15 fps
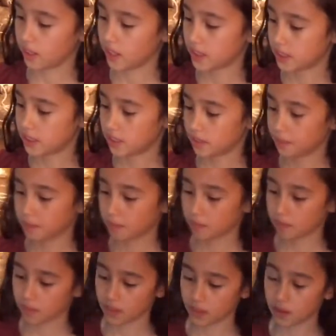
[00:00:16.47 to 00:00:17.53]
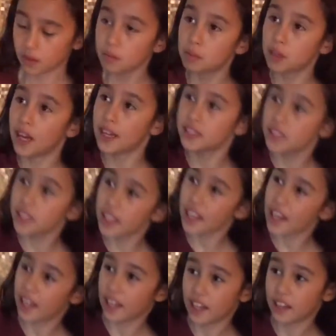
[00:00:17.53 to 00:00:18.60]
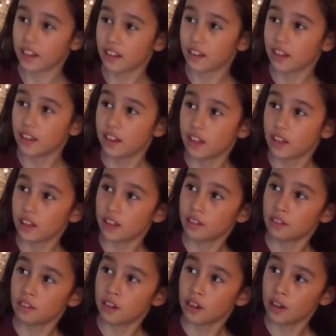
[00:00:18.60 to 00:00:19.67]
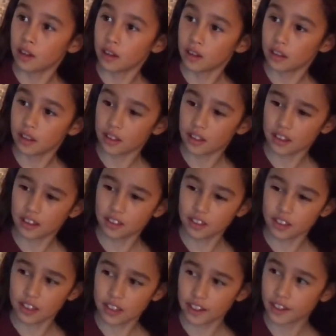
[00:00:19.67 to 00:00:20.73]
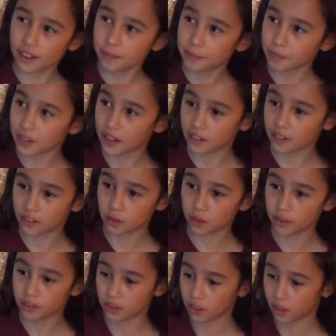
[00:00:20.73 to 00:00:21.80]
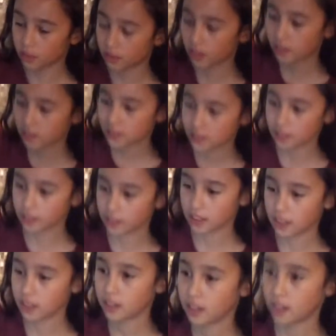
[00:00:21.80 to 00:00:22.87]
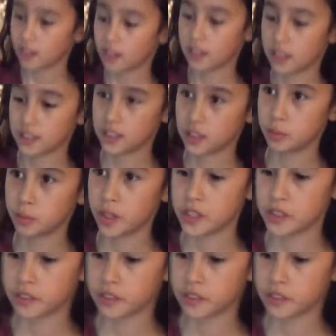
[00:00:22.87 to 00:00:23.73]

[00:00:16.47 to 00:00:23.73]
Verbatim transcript: this plastic egg uh, into here and it's going to go down a slinky. This is my